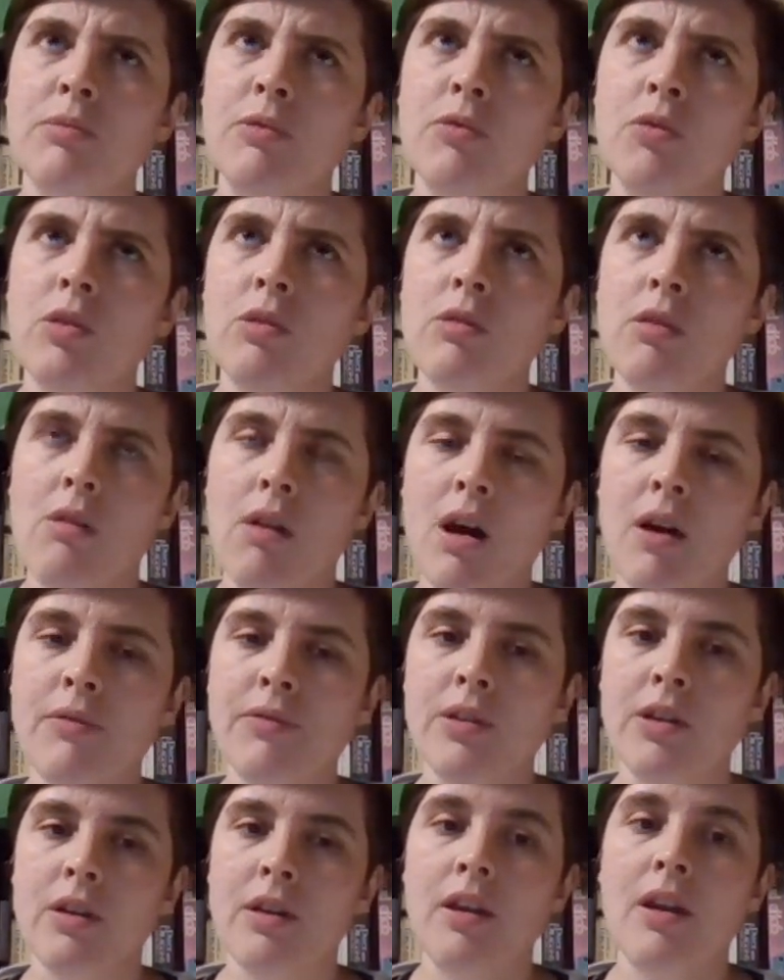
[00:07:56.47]
before or
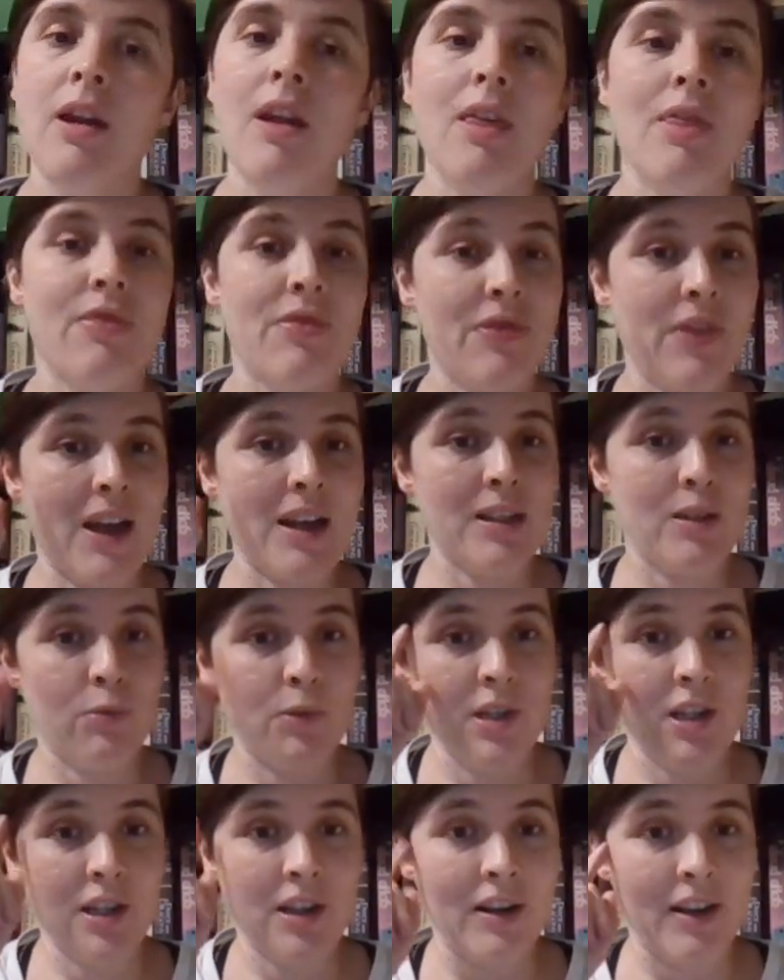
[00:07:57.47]
after? That's
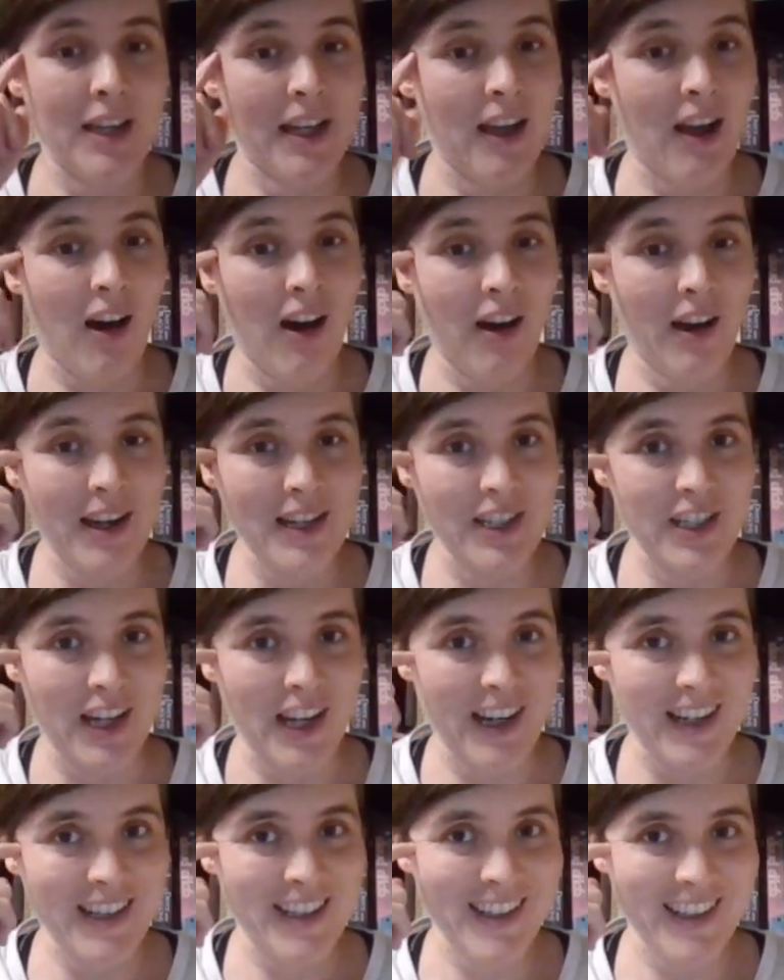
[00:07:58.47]
when you're going to get
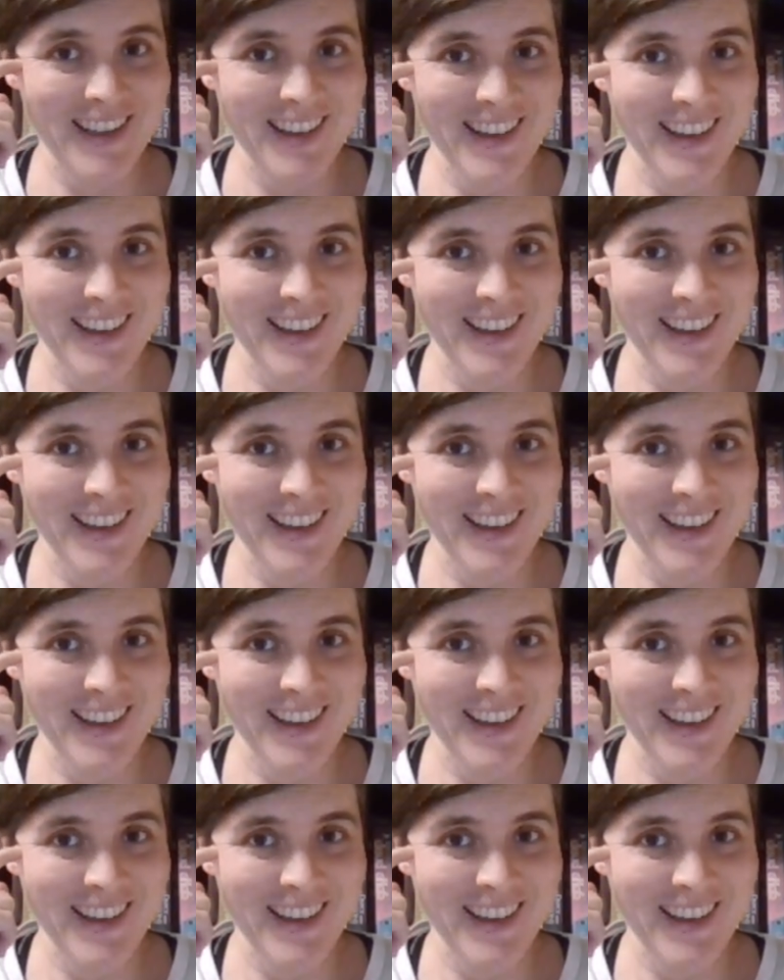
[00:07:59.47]
hijacked